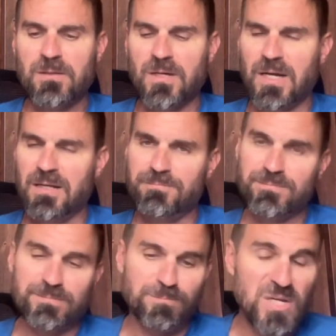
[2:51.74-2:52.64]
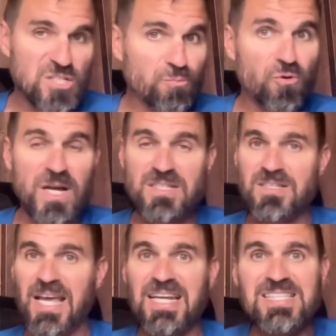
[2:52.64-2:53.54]
uh, bench press
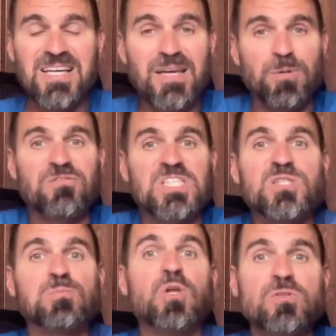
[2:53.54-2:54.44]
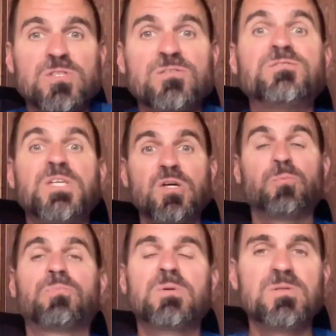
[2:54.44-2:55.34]
any type of explosive you know
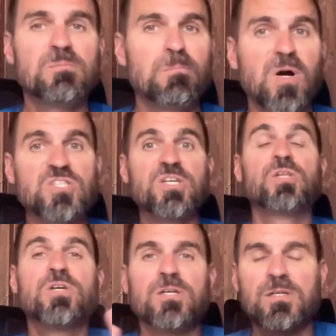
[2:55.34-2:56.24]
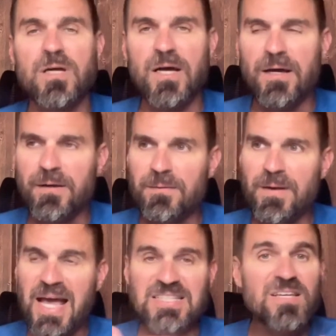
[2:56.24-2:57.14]
muscular uh,
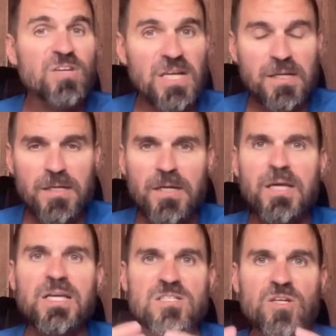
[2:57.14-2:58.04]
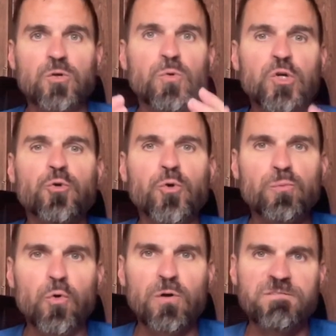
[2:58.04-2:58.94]
activity is going to recruit
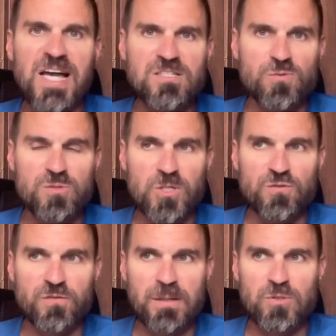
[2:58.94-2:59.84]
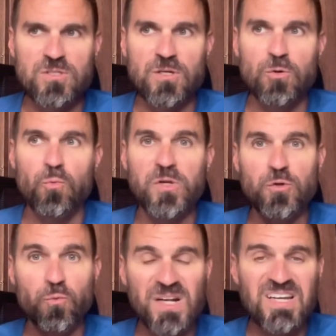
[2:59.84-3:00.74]
more fast twitch muscle fibers so when you're
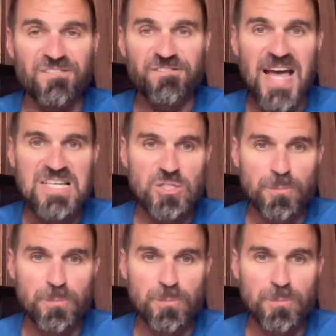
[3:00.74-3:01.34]
running at faster